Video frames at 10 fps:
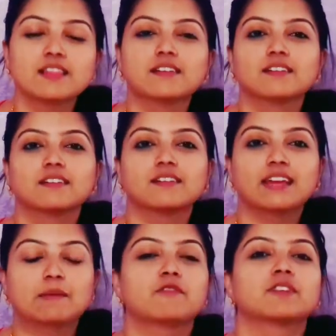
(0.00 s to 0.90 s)
The
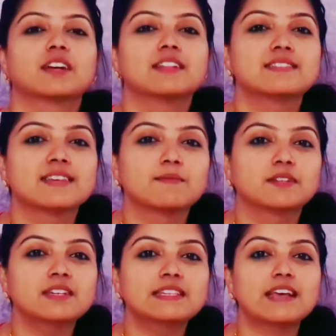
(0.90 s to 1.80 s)
name of the concept
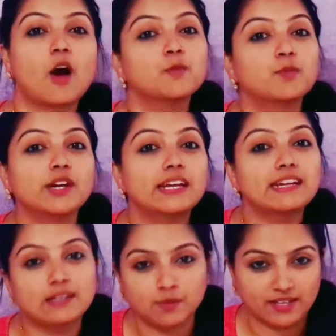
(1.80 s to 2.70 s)
is
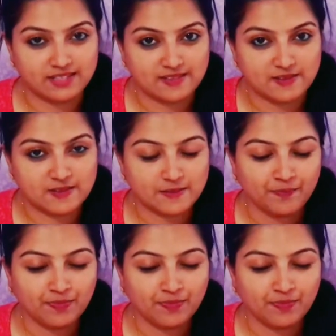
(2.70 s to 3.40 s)
outbreeding devices.